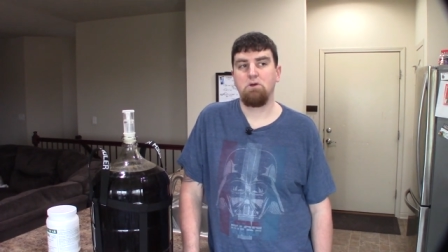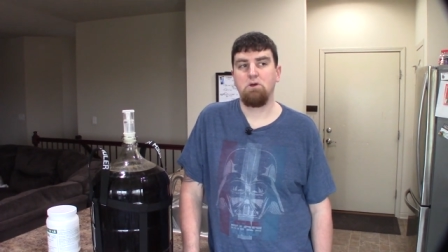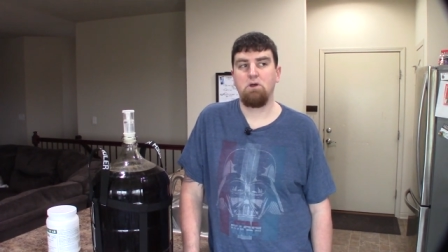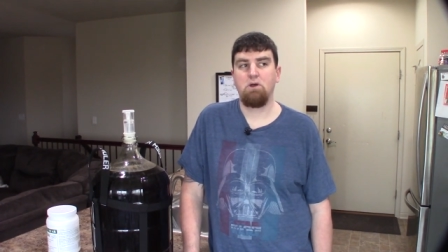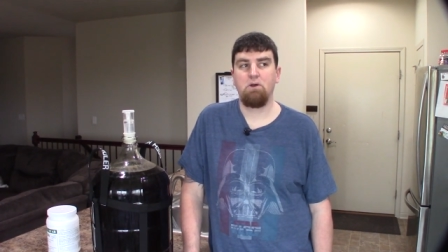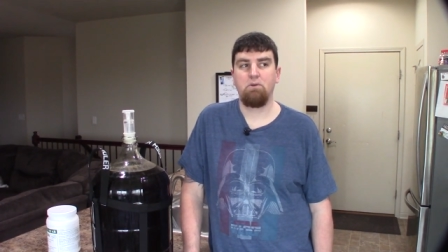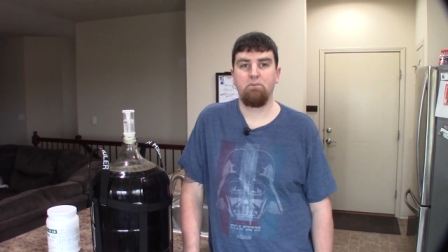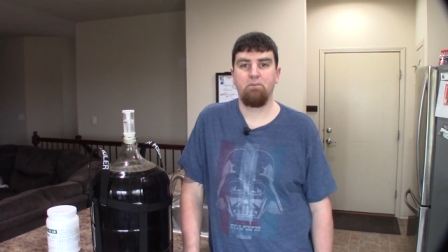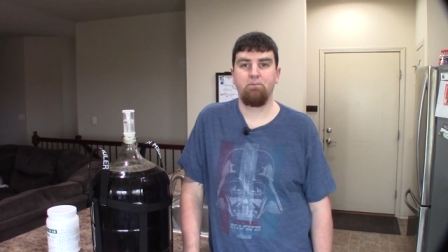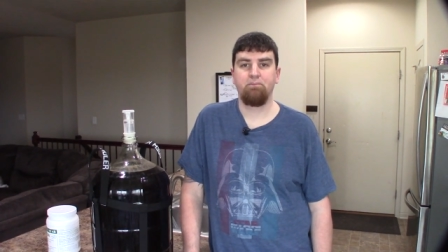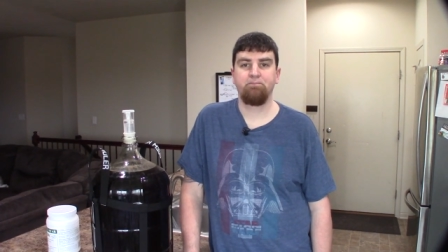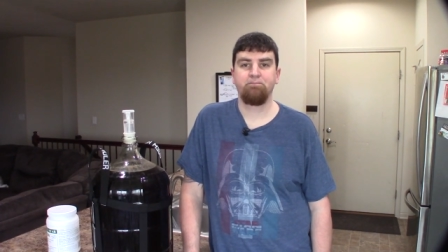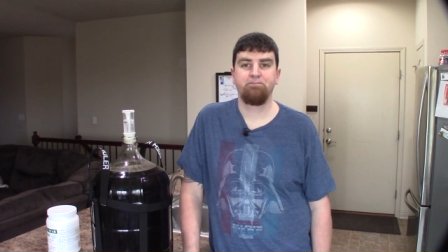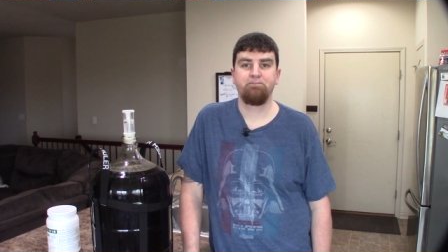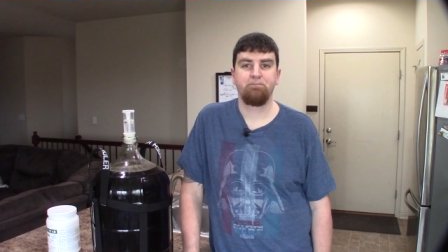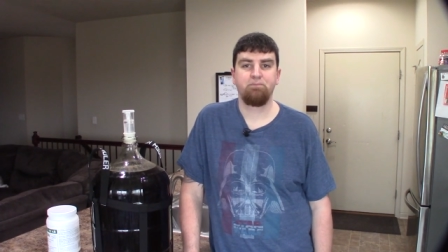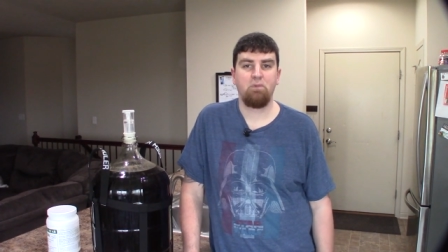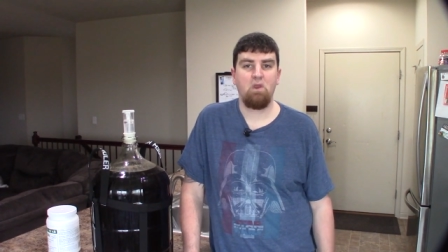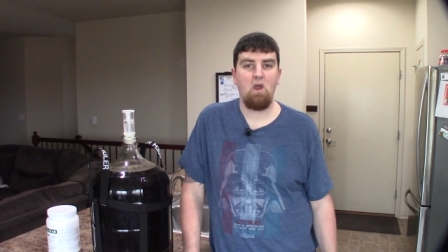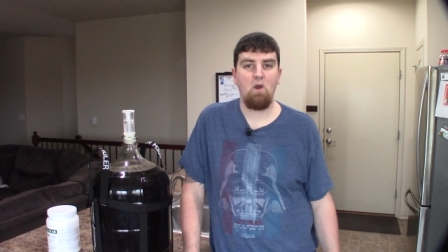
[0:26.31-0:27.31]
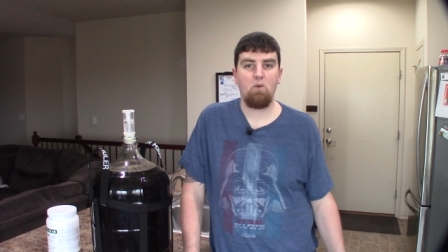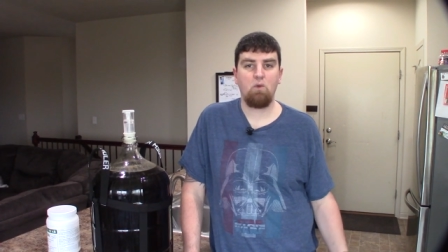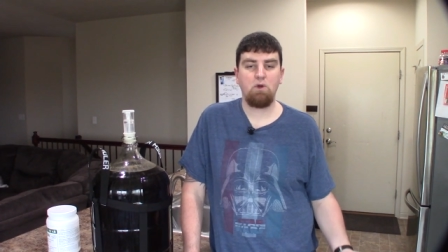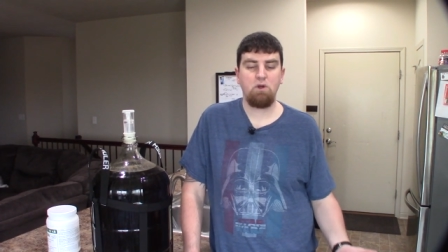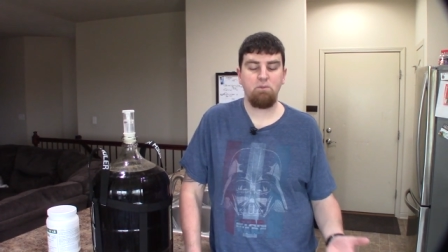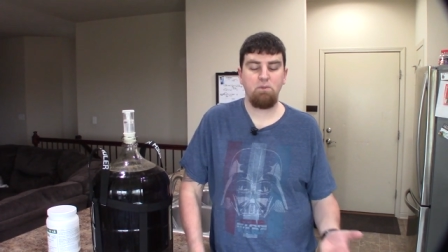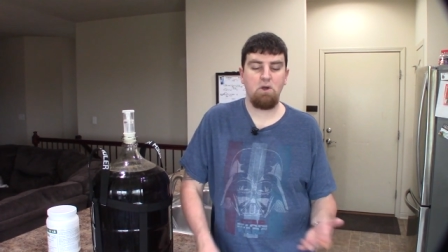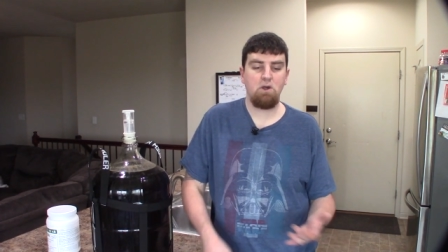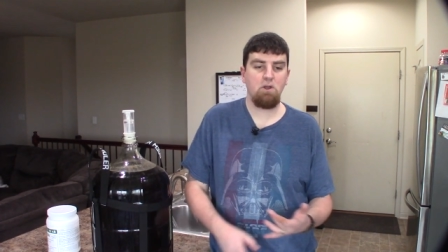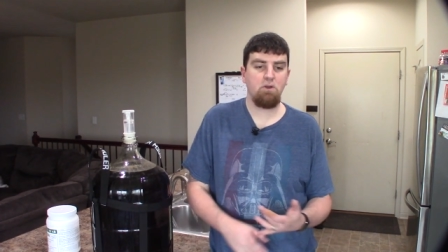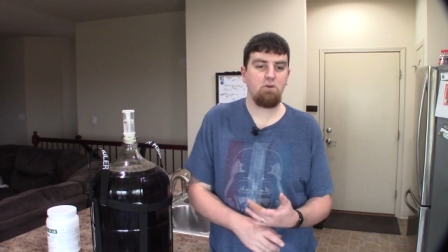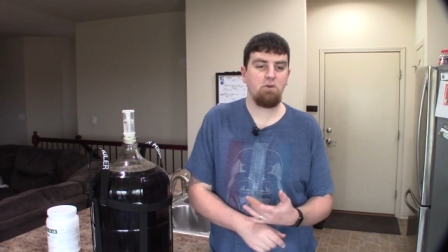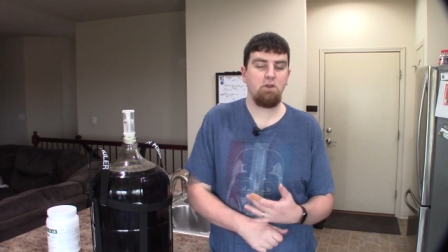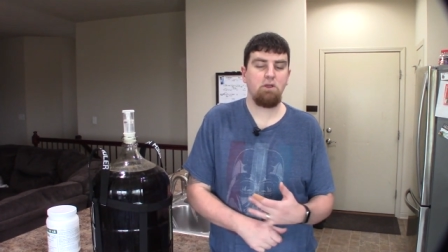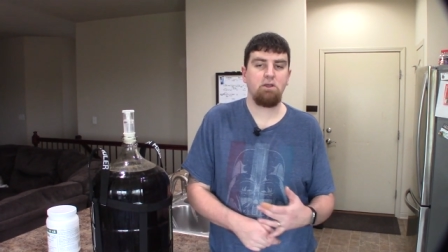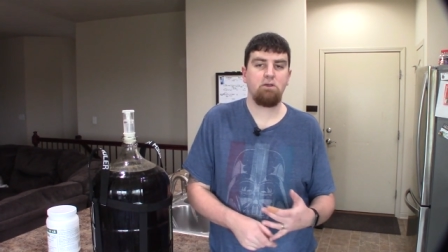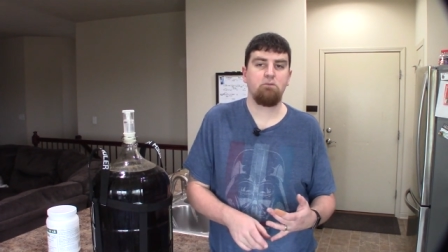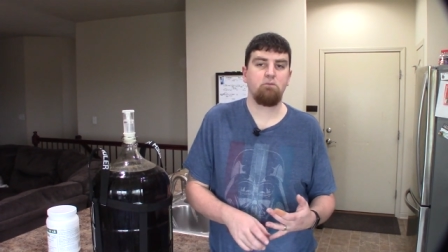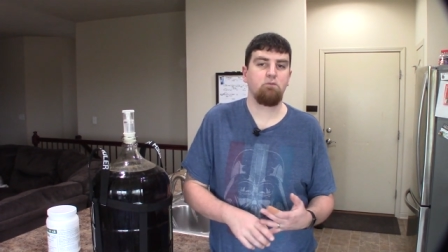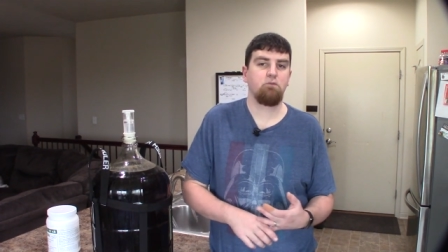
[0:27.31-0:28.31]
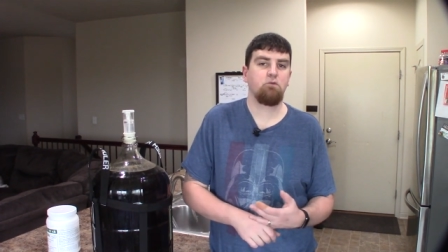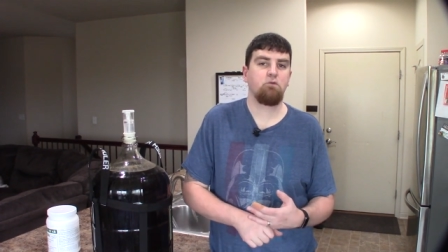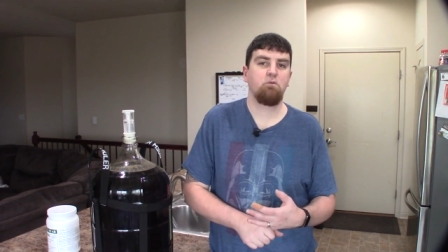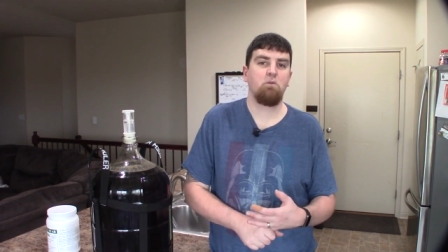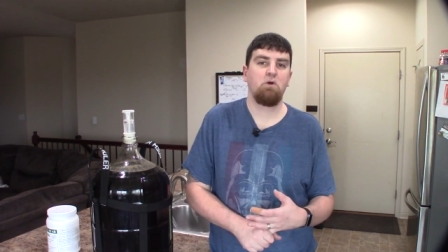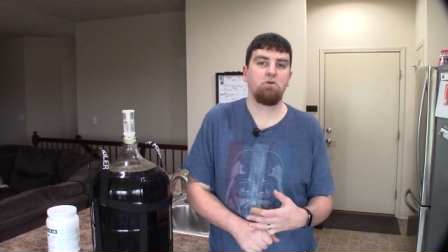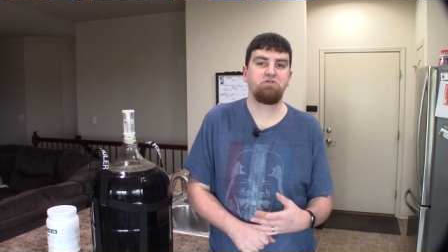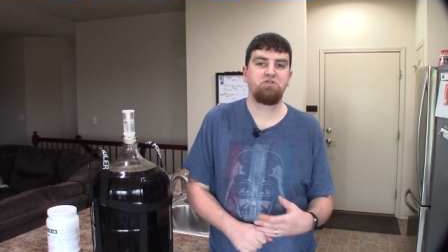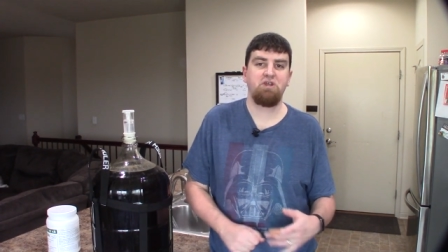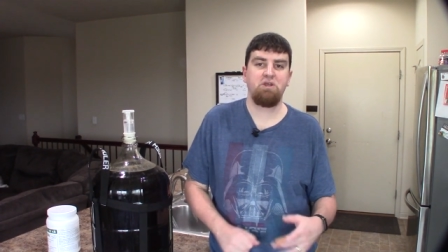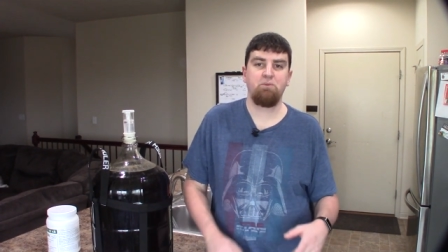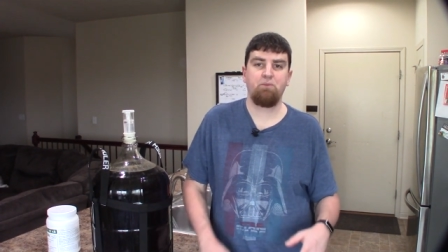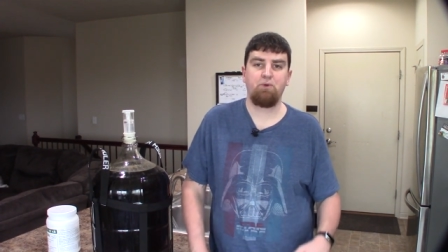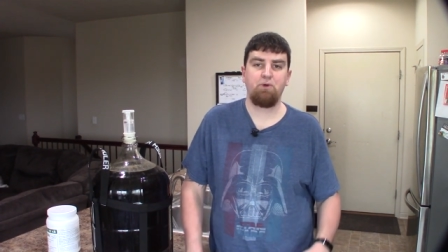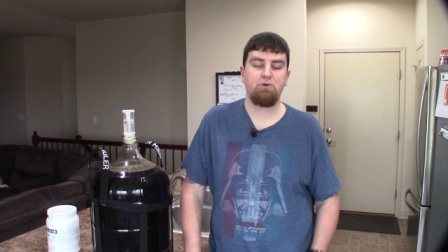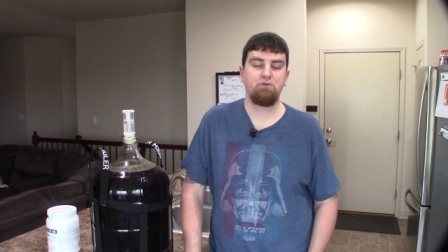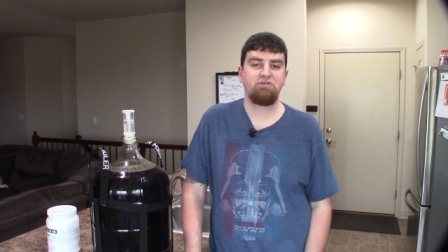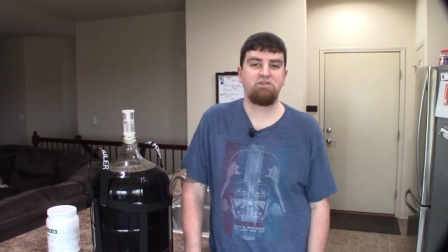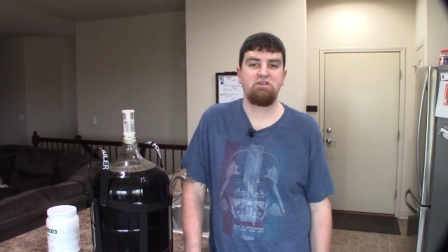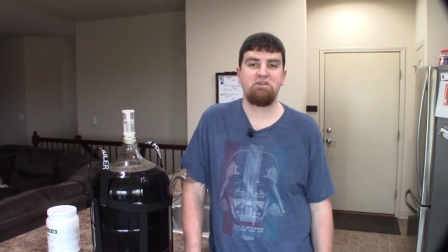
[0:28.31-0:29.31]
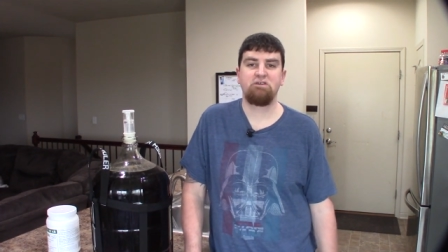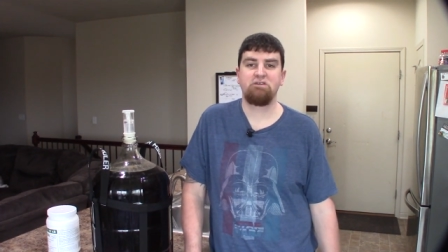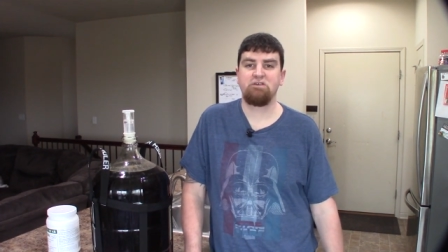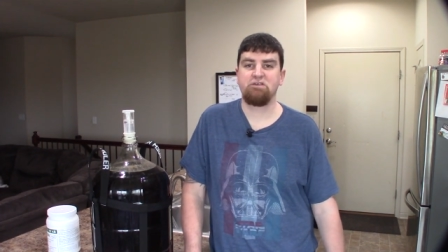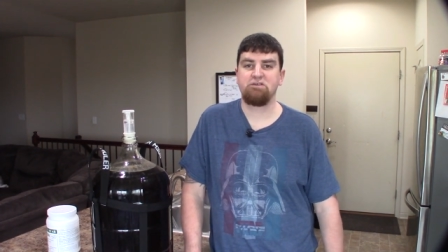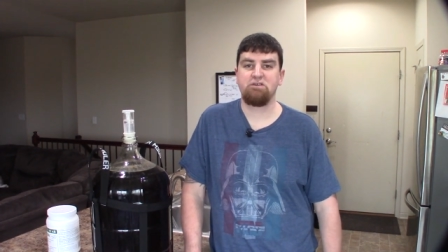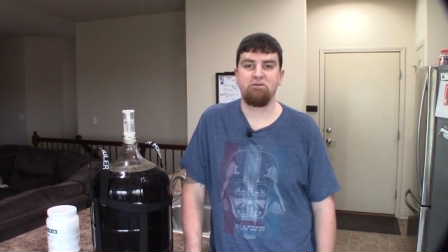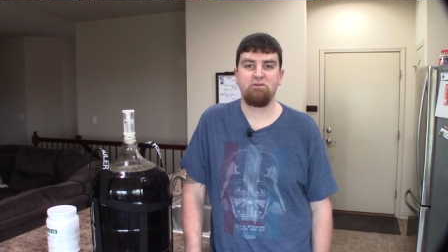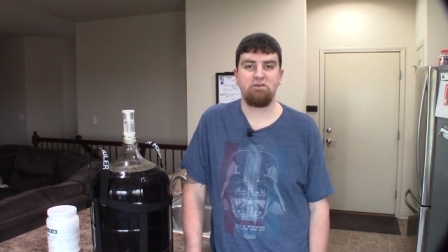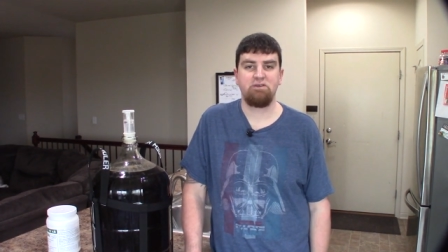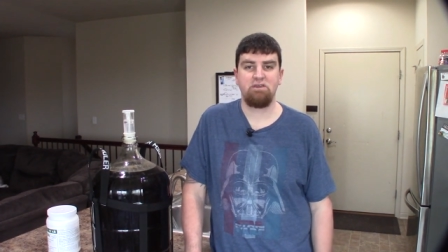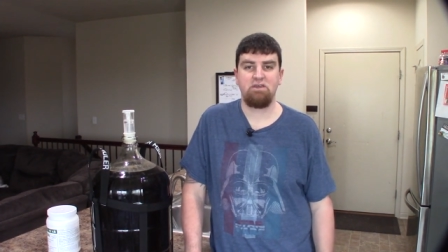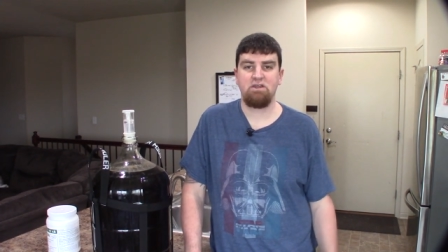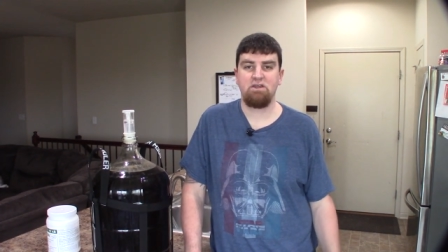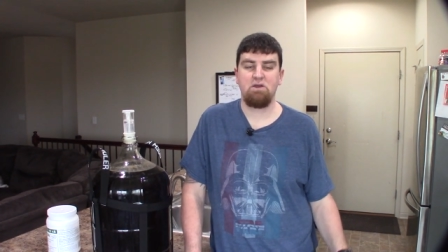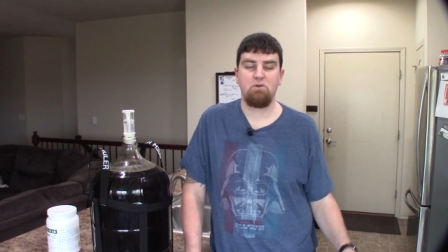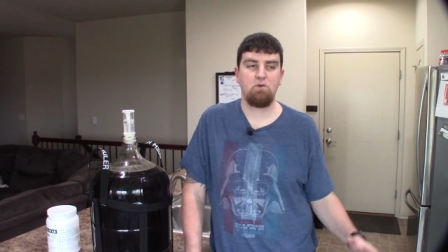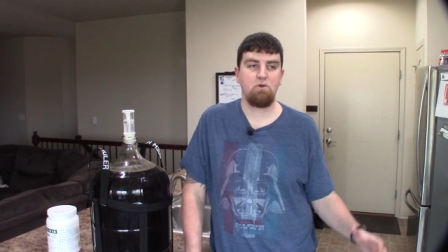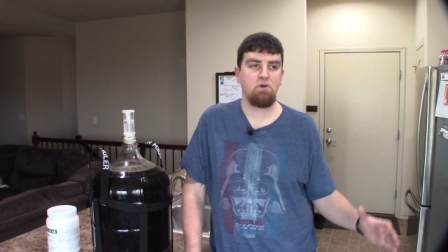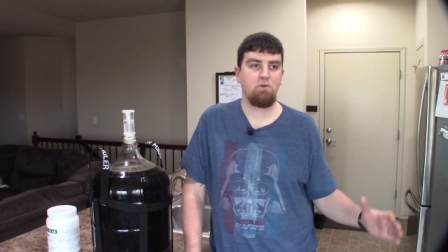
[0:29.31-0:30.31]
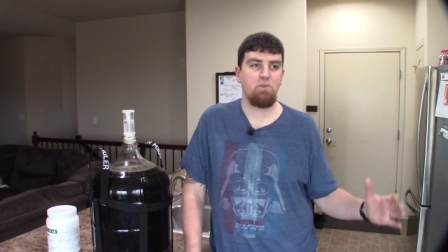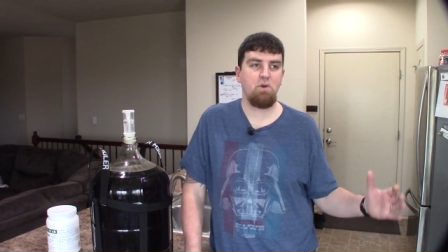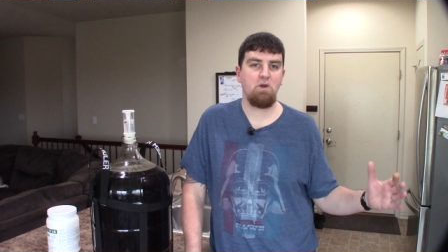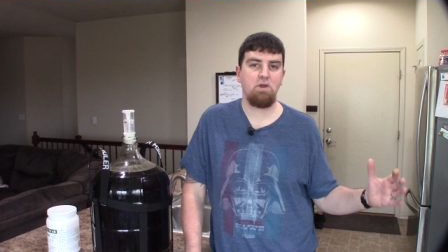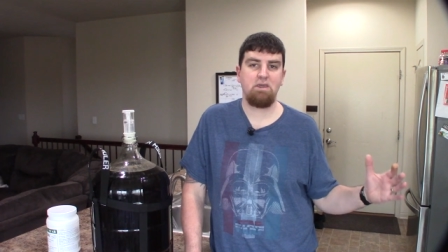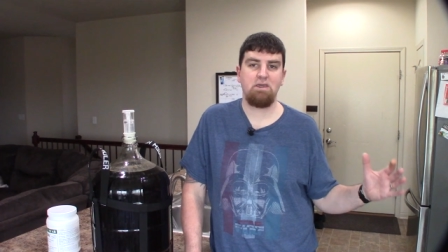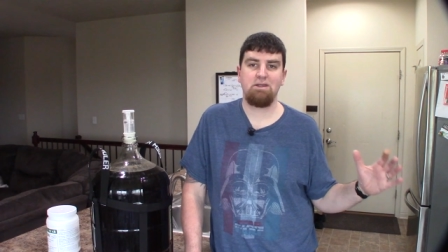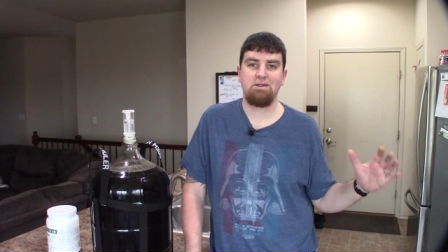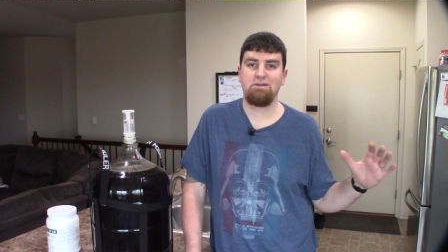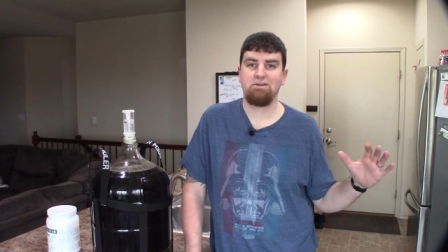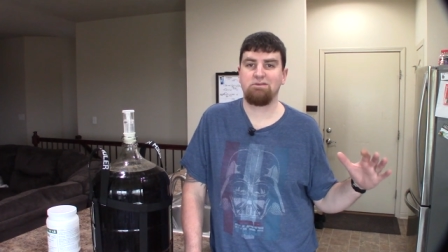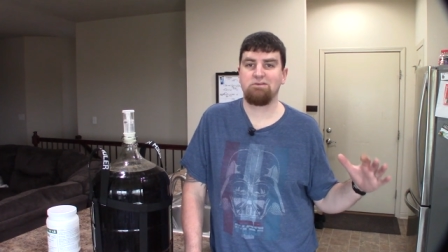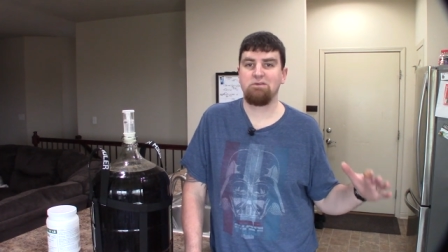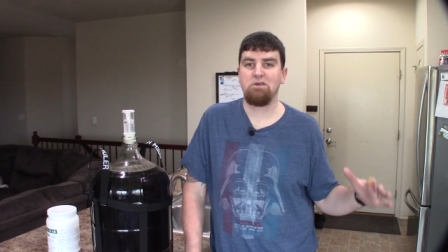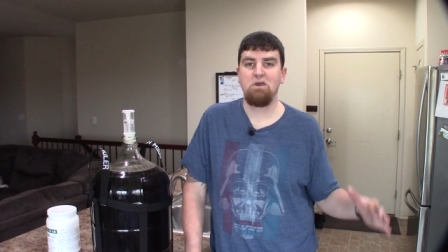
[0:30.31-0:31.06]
Um, not worried about other like small chain proteins and stuff like that. Not worried about getting it